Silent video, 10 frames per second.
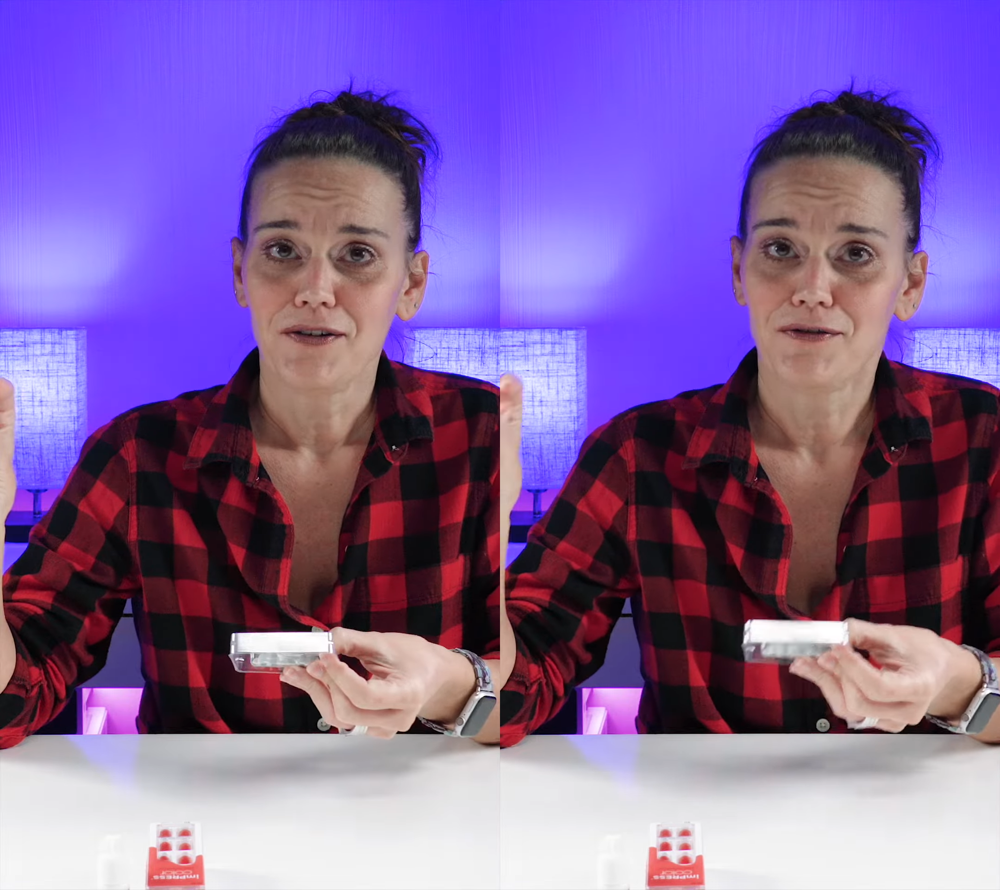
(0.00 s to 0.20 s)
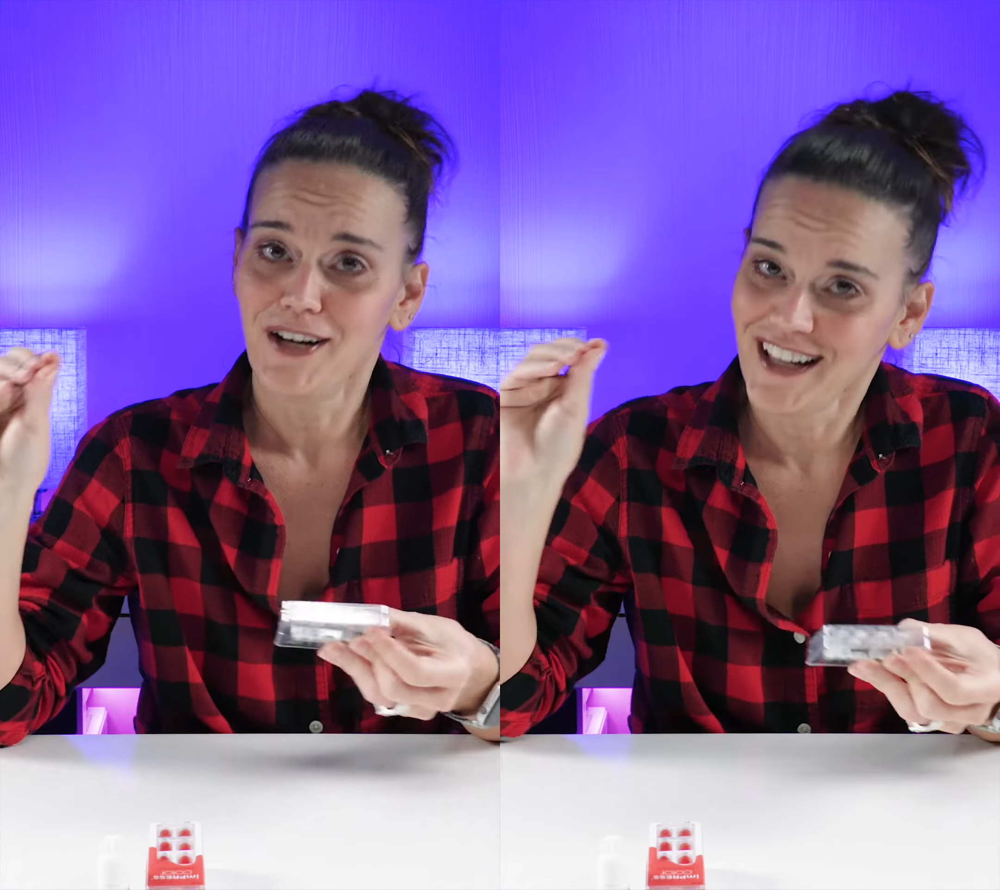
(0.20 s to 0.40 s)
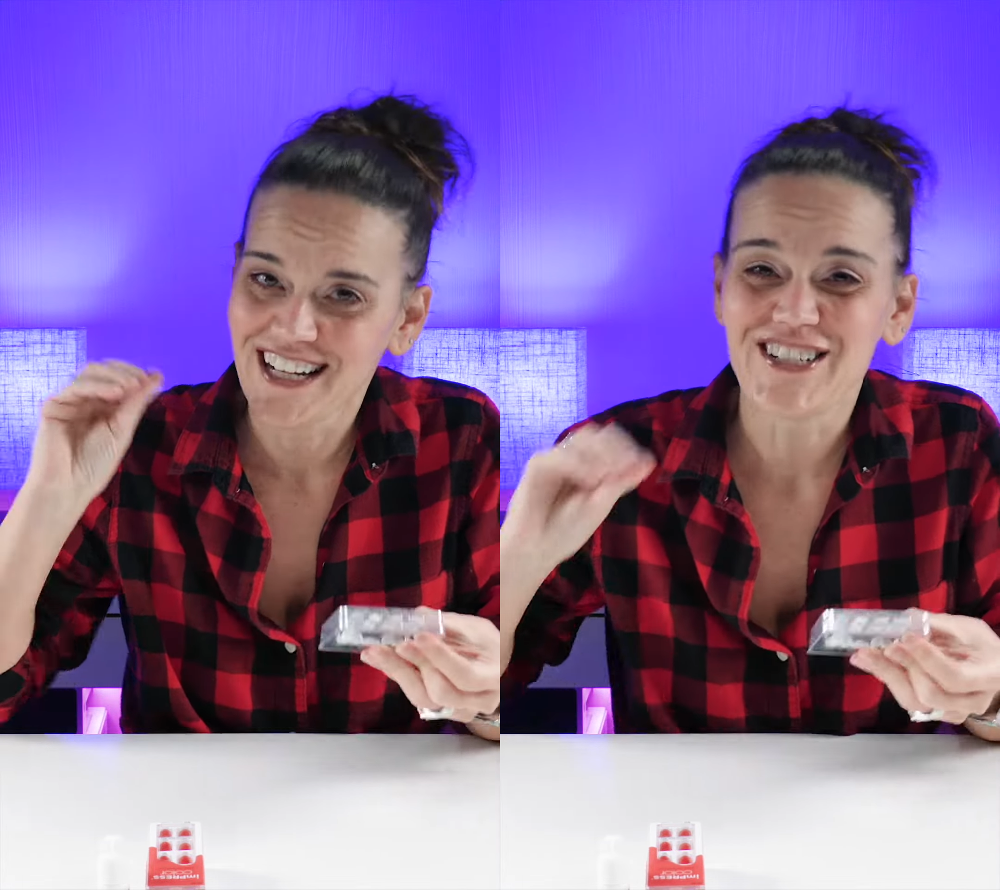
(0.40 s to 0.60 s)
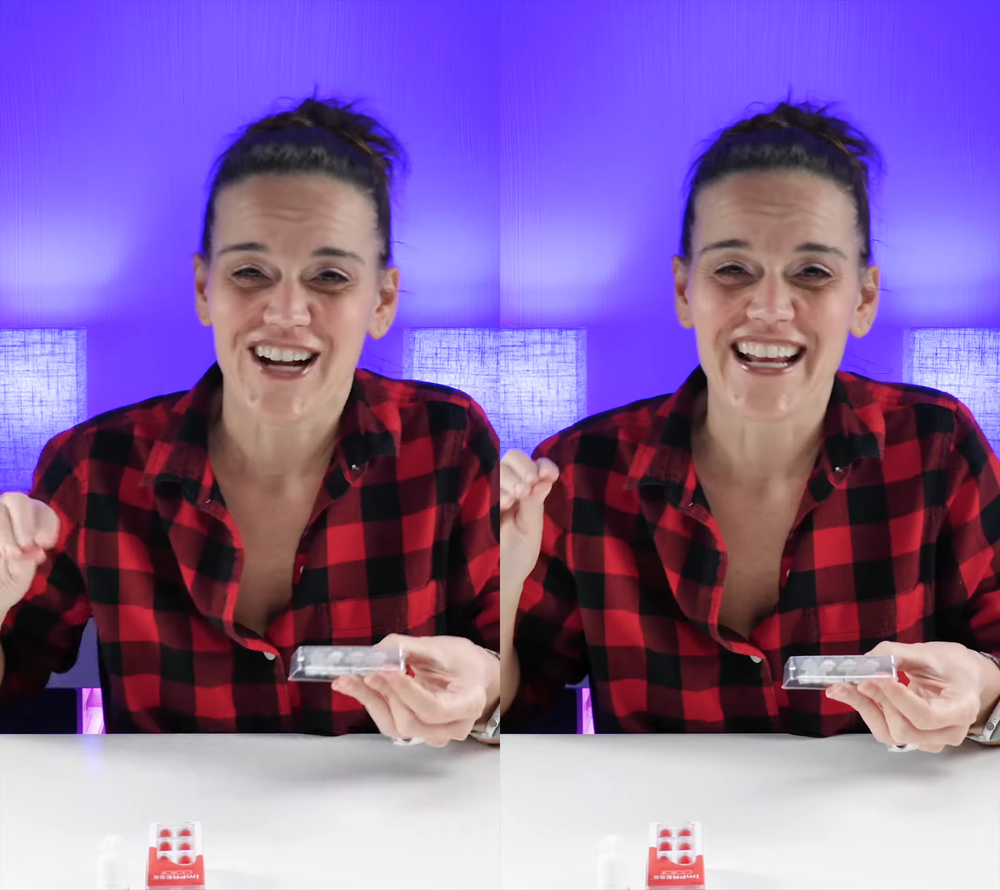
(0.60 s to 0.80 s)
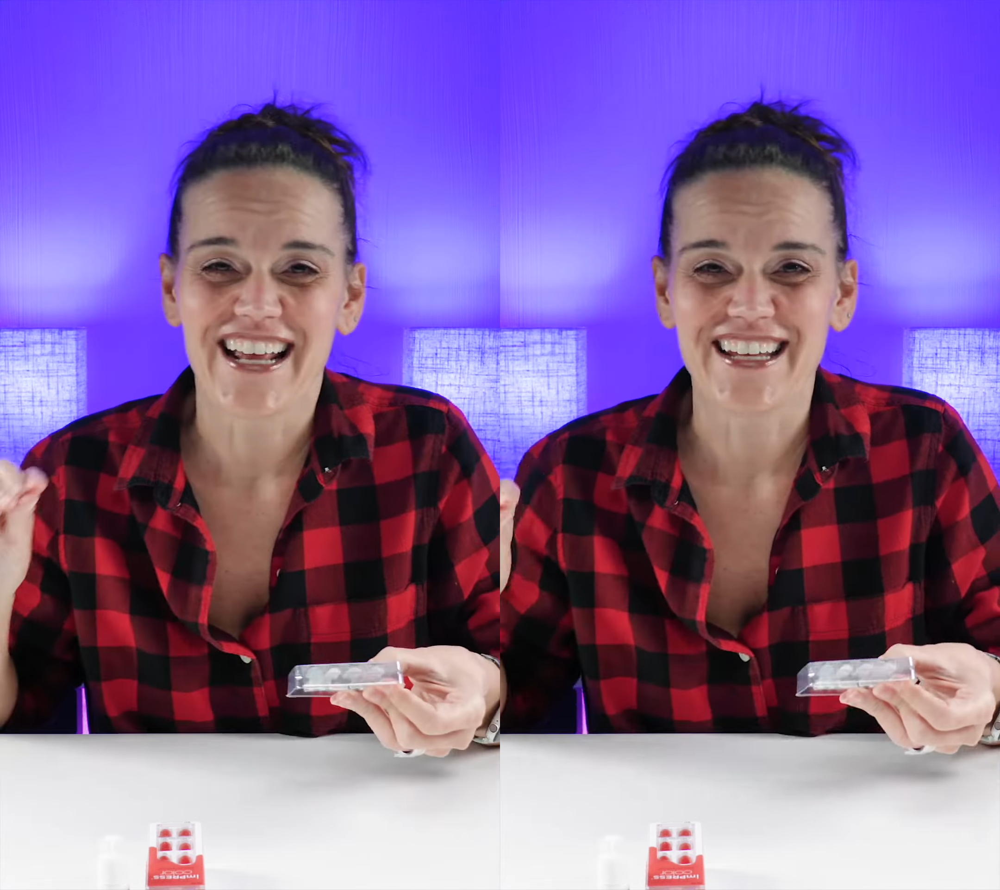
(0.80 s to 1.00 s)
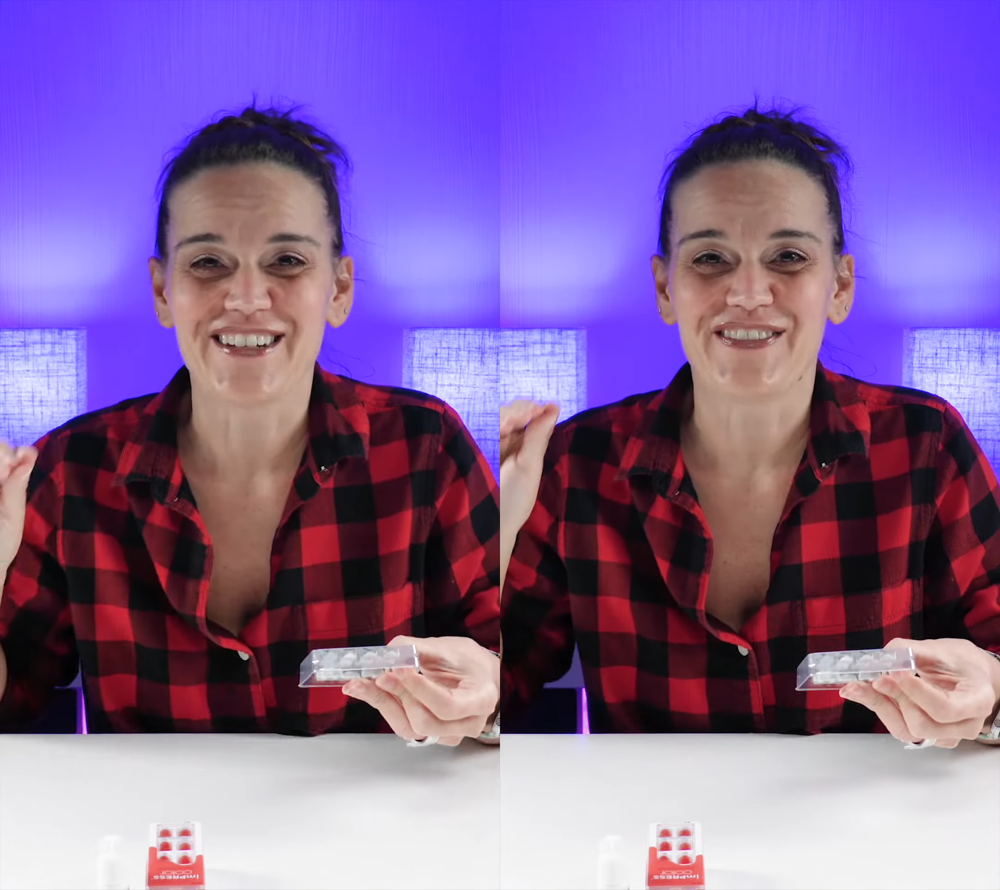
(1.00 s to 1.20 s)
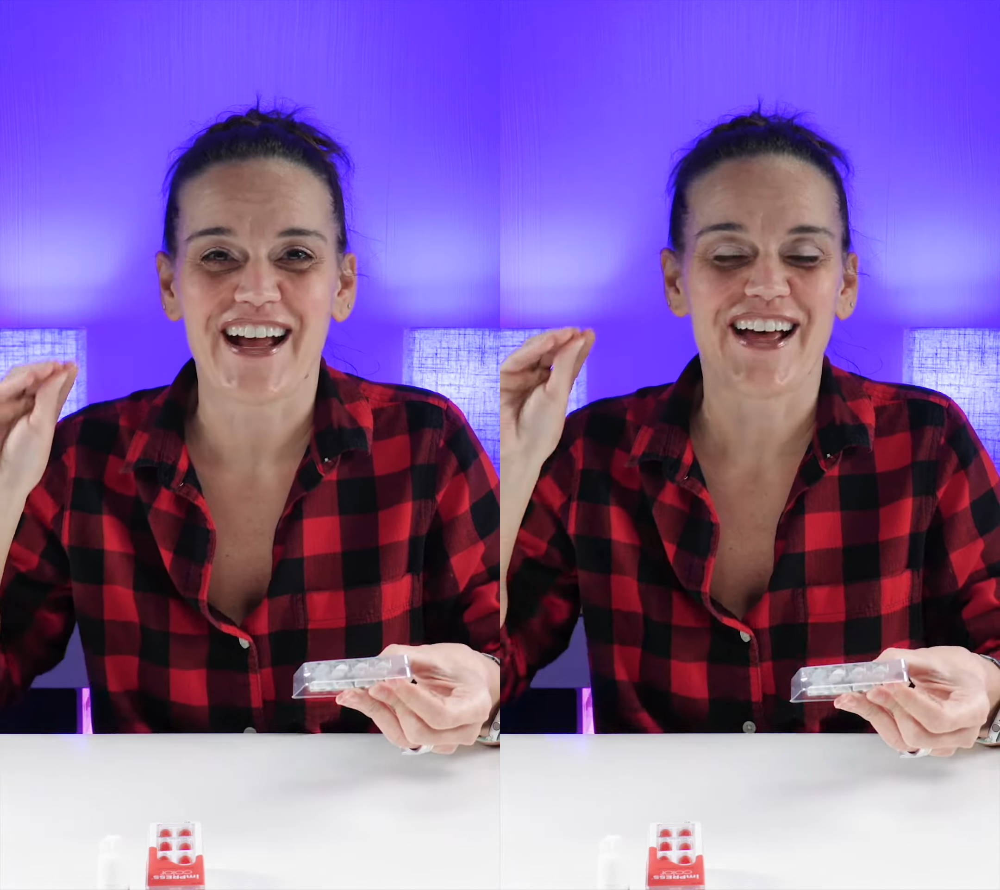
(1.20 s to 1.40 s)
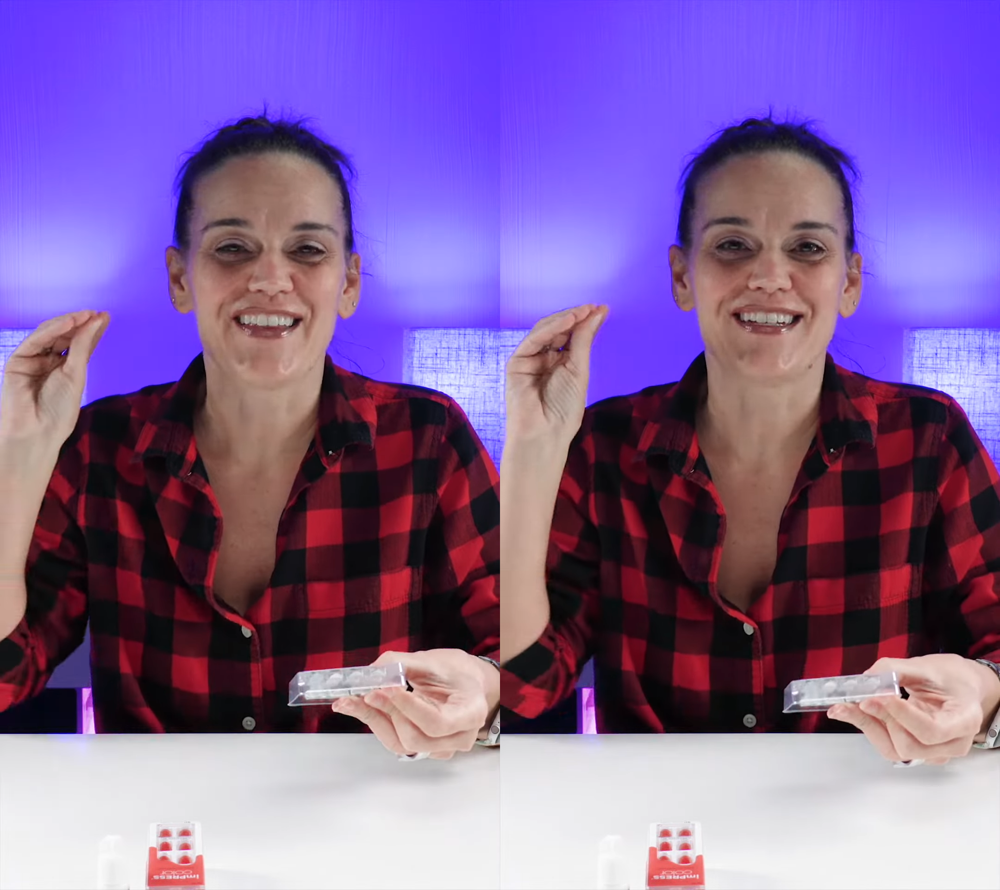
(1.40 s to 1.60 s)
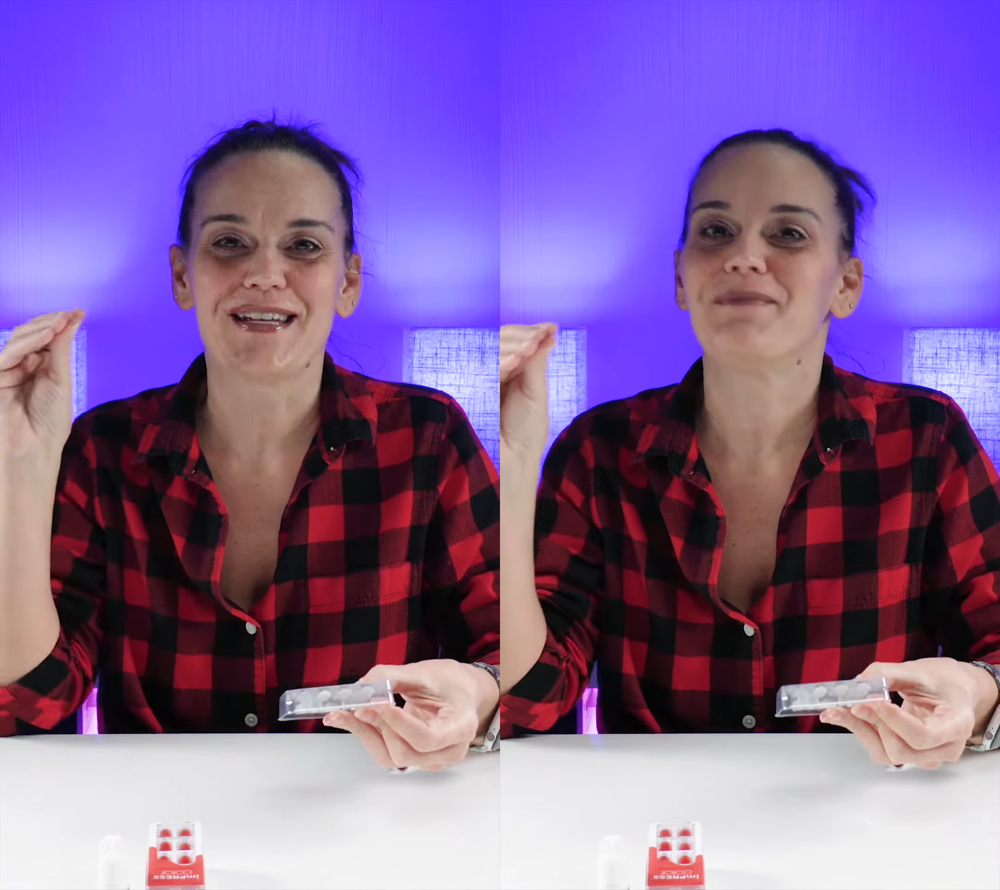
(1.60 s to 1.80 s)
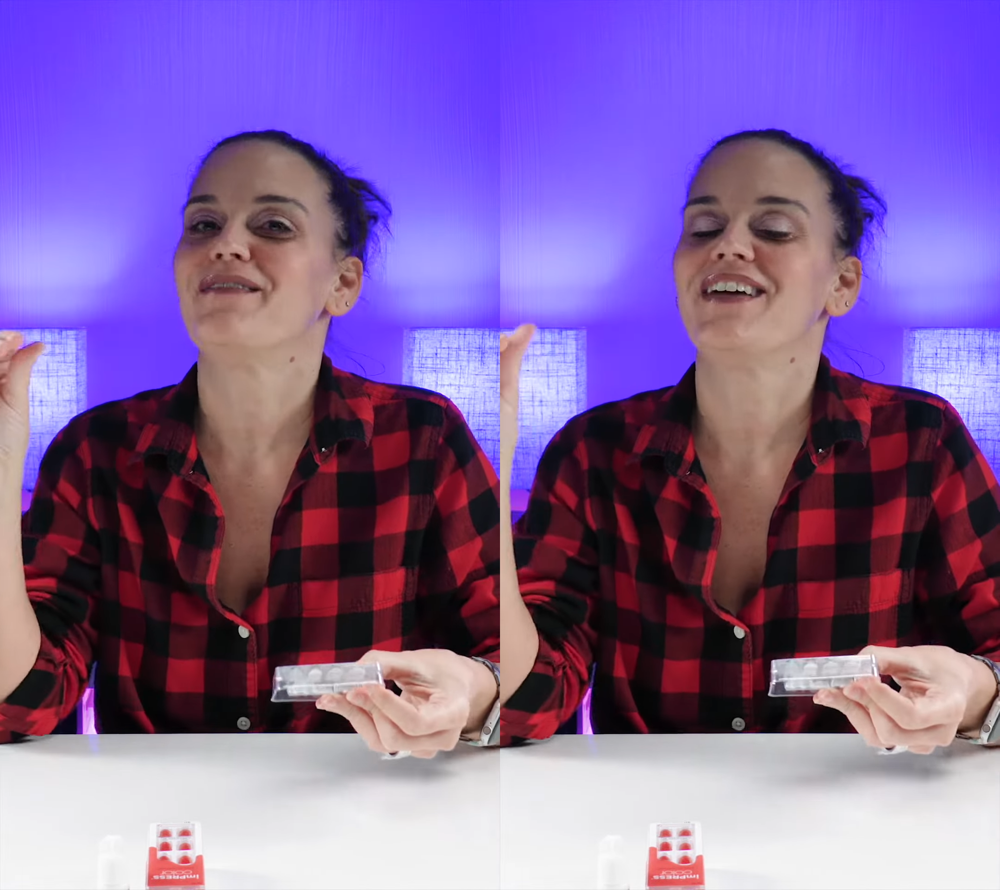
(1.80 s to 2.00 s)
really try not to file the
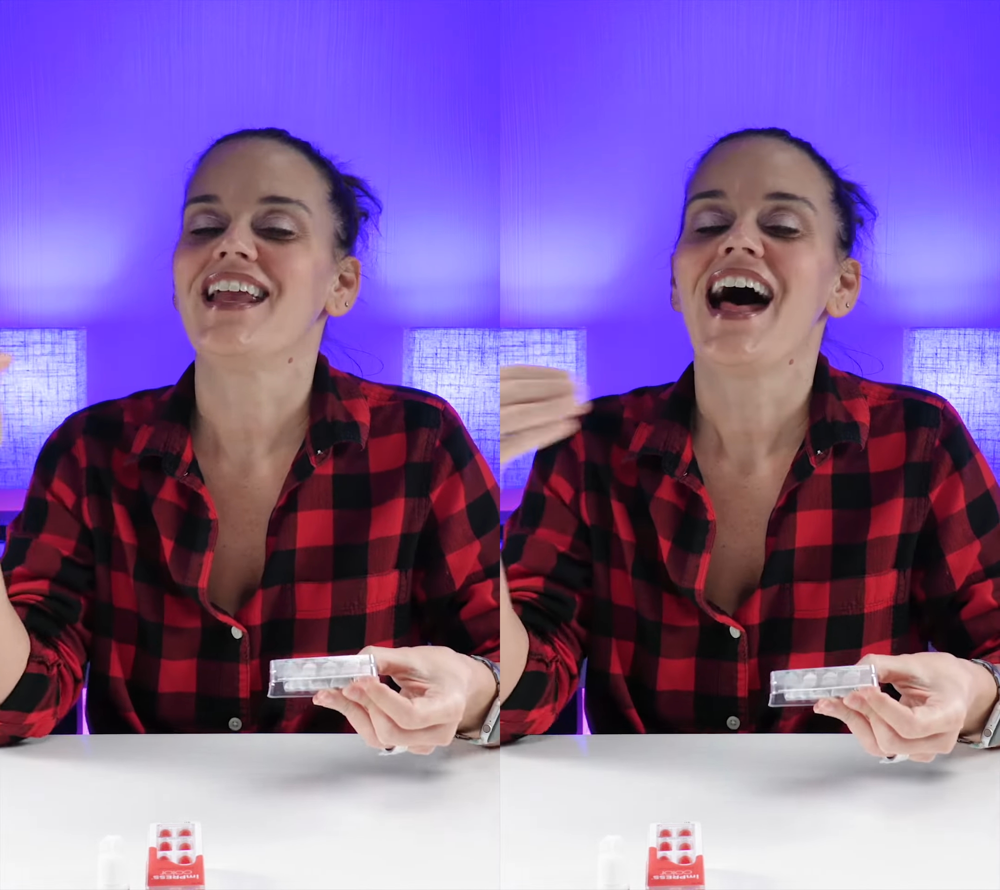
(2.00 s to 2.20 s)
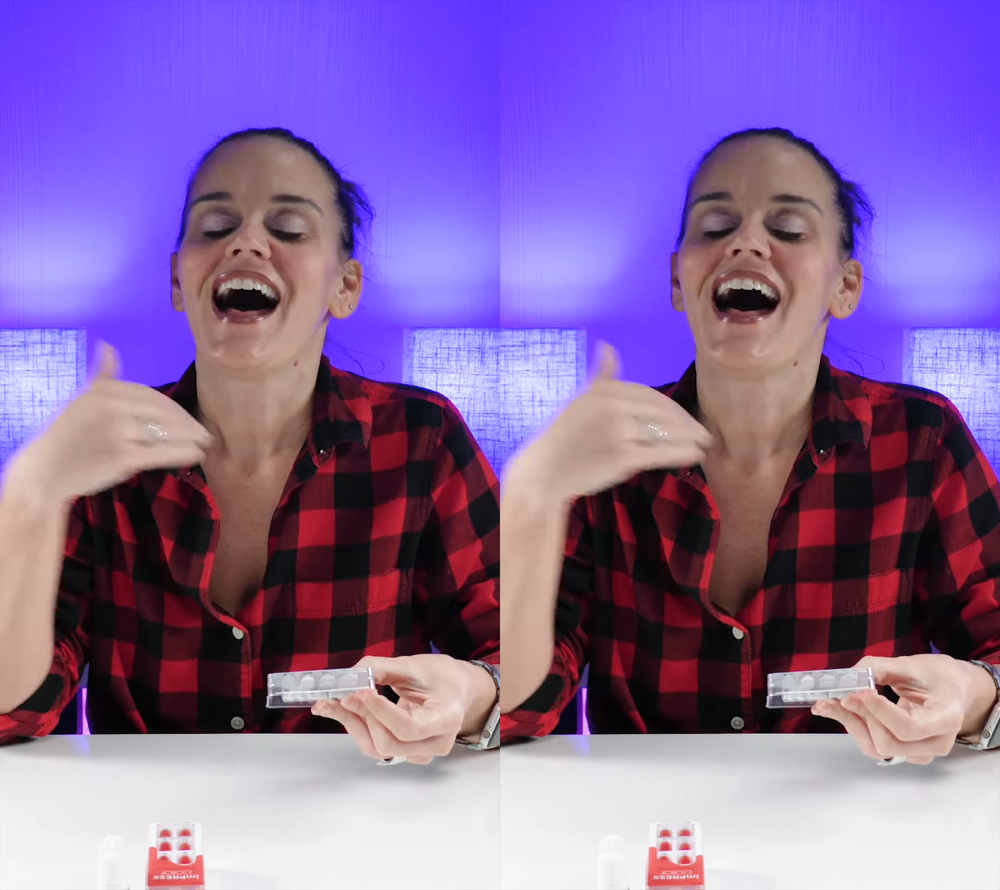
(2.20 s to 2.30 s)
tip of it.